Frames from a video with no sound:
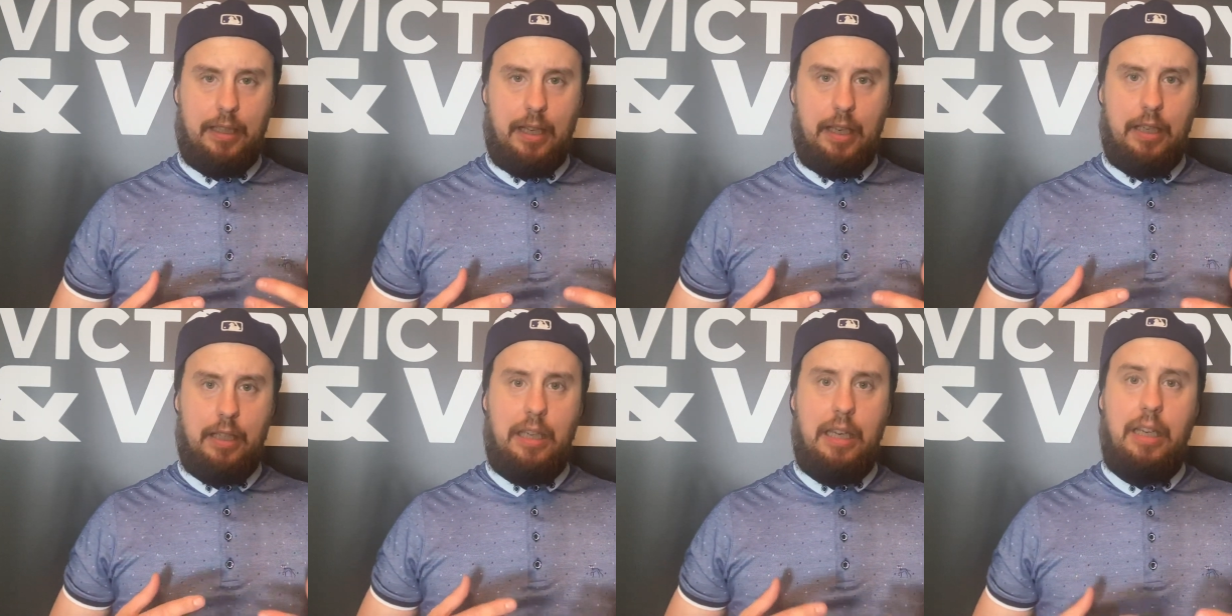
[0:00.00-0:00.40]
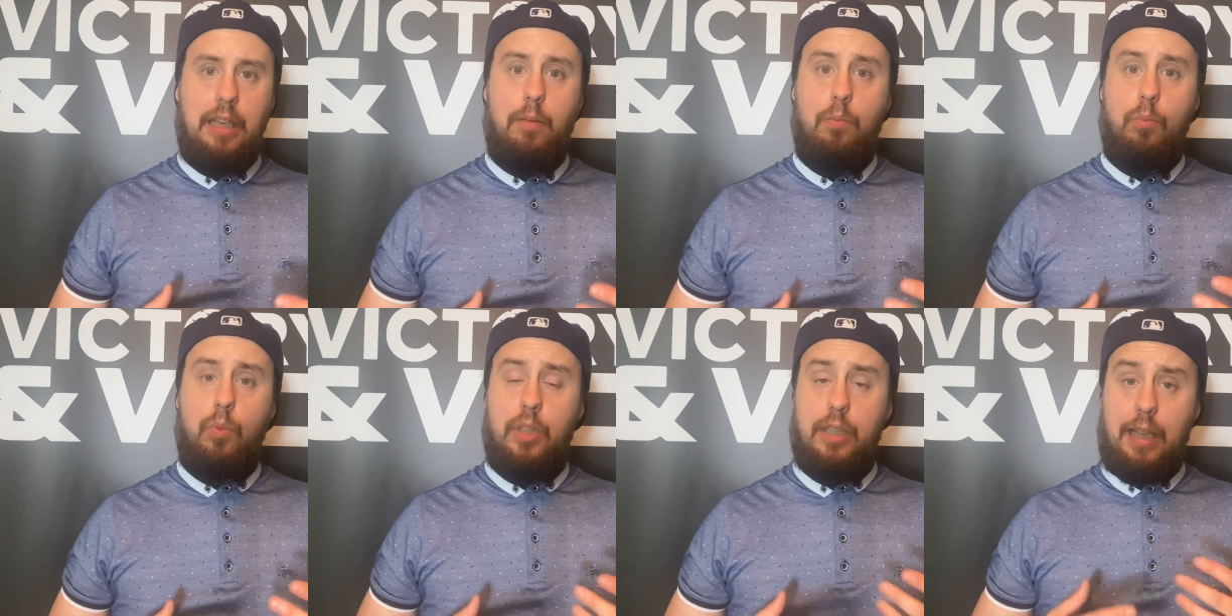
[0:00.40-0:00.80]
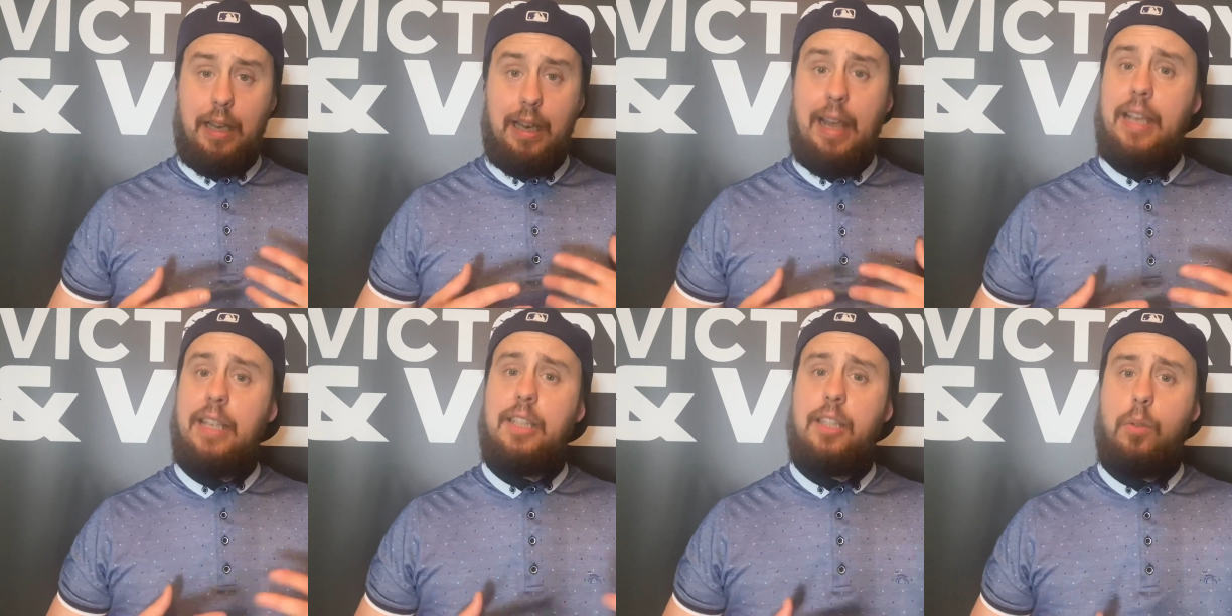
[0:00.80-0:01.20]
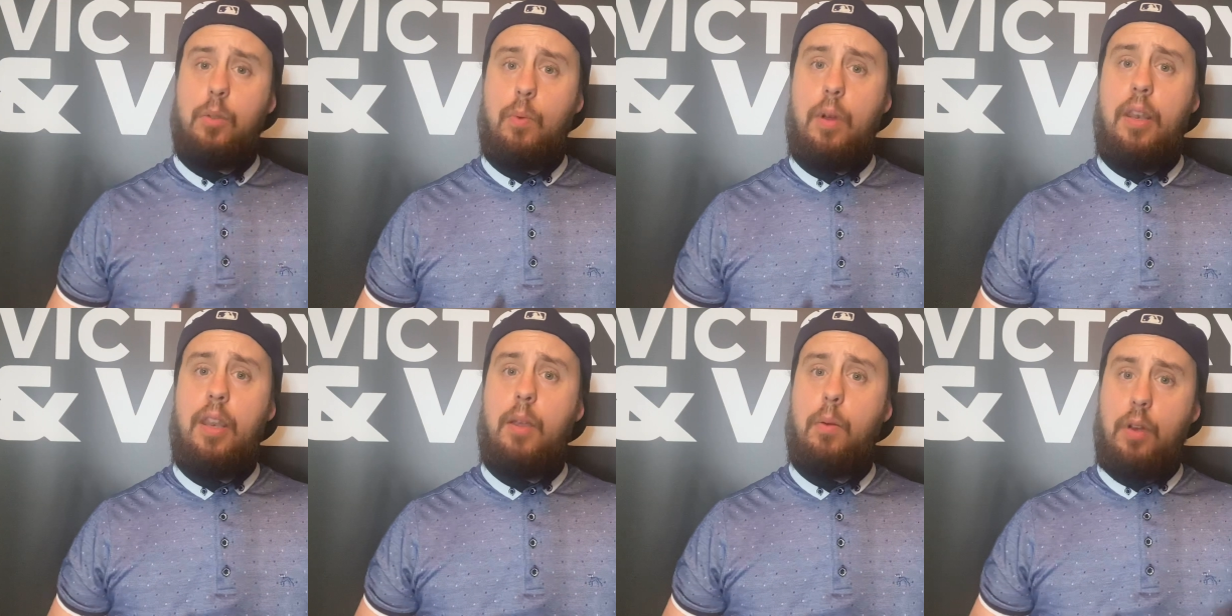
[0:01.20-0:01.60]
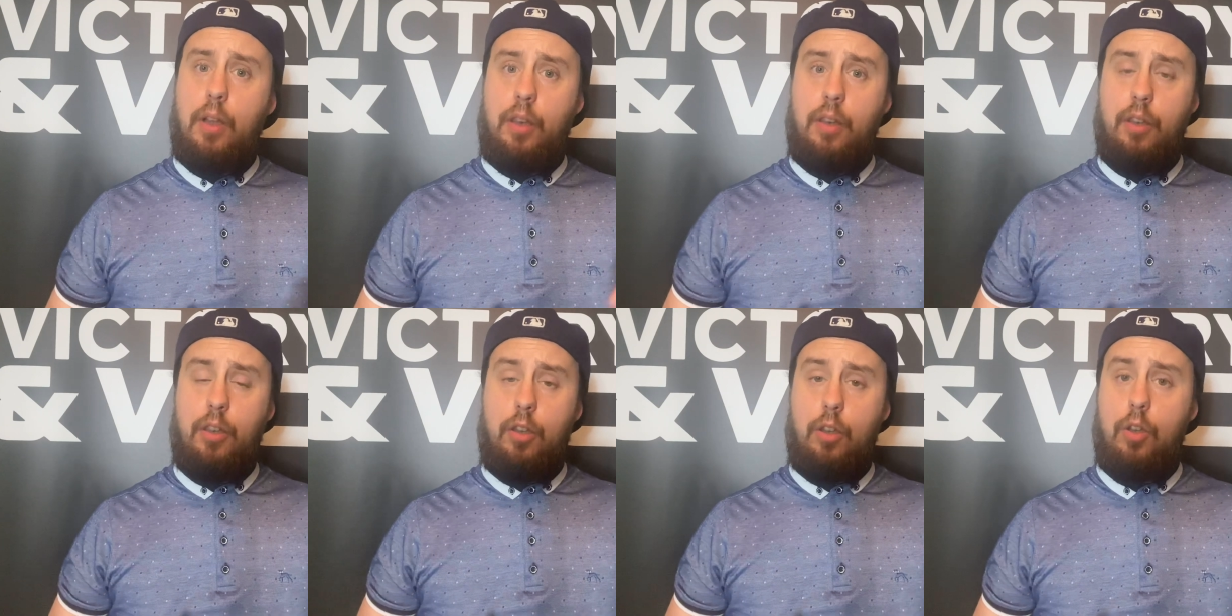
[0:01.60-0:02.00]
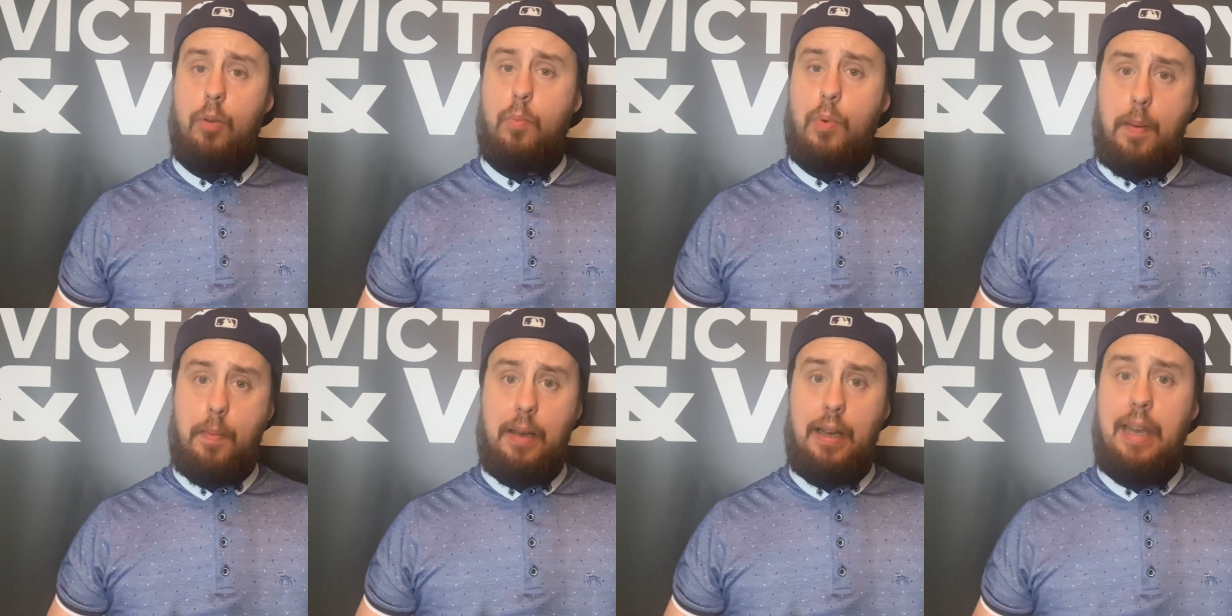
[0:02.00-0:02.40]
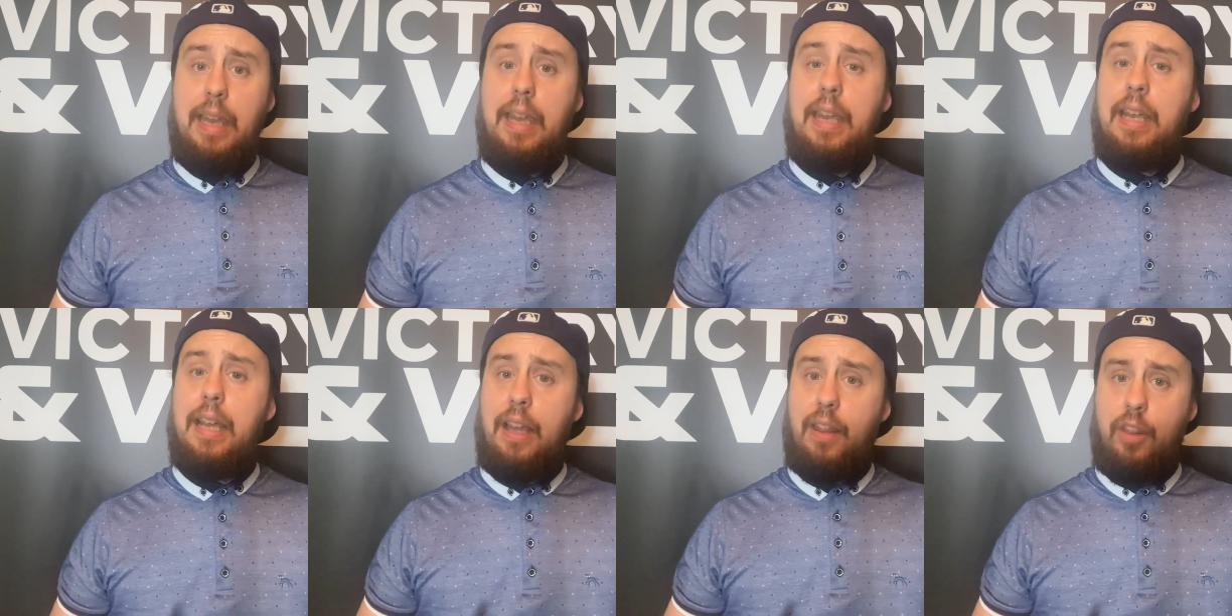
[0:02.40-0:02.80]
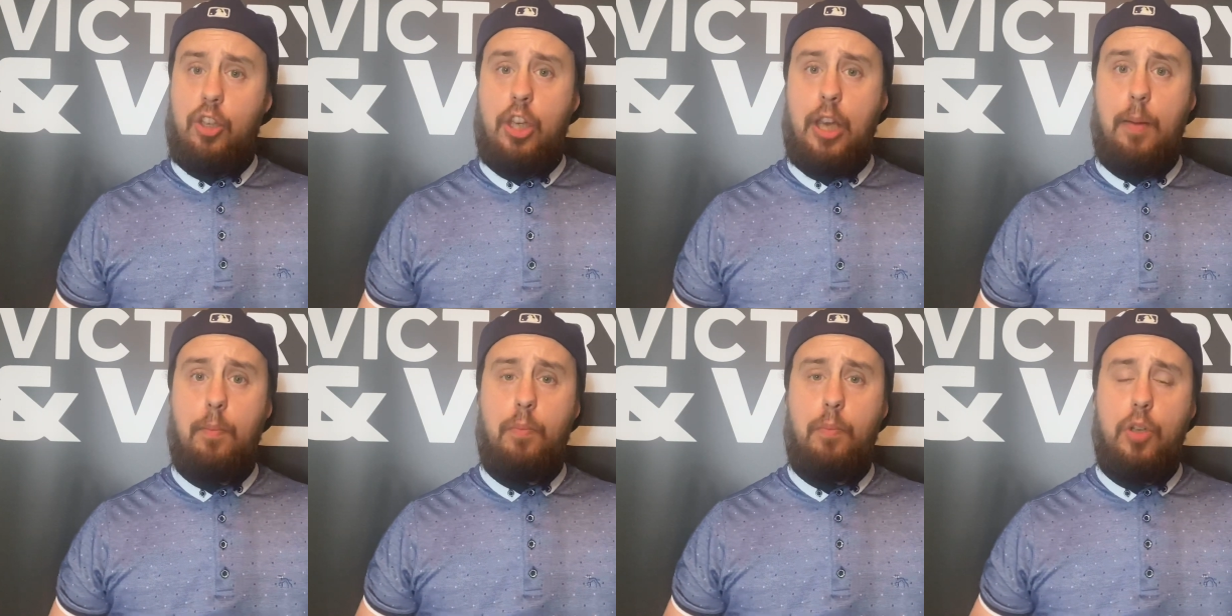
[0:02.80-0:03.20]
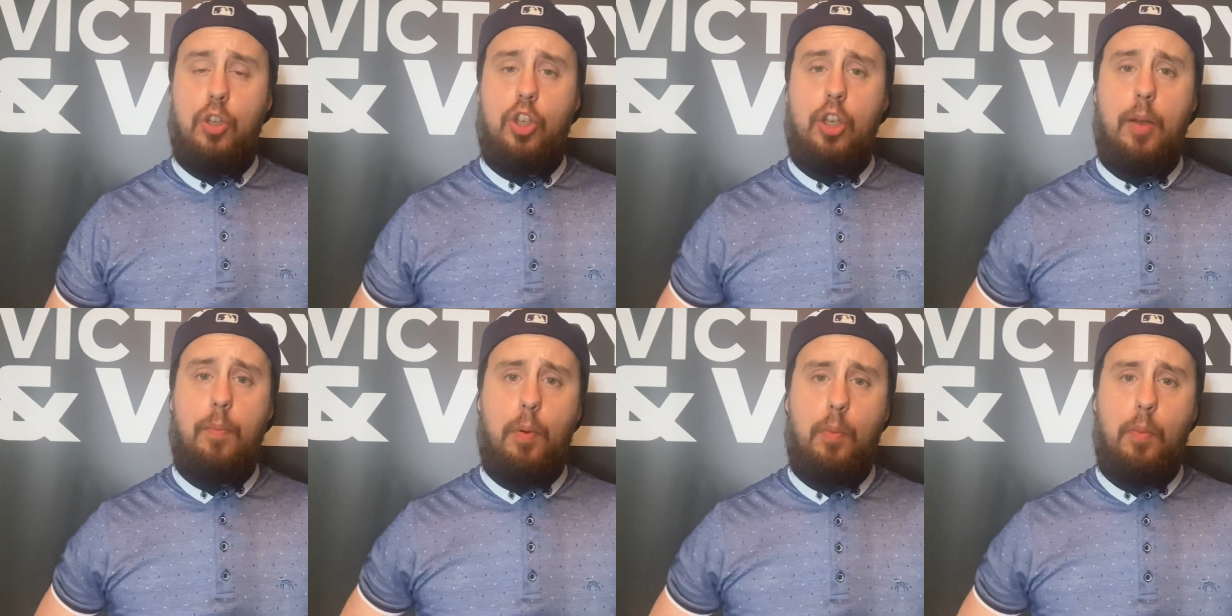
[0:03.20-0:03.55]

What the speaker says: and Dean was at Leicester when they won the Premier League and the Championship,